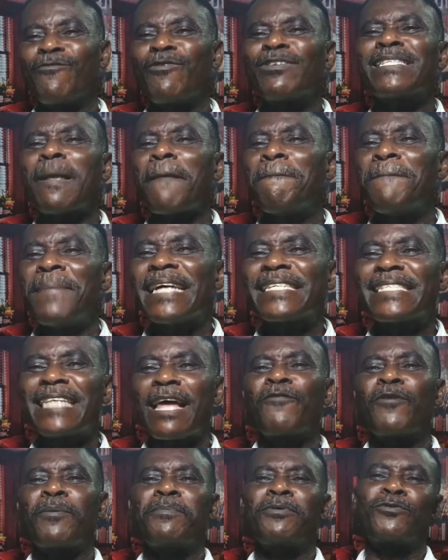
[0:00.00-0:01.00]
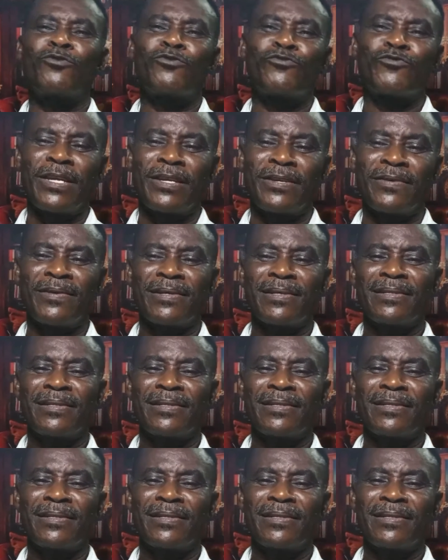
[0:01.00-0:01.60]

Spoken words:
What's the best time for me to trade?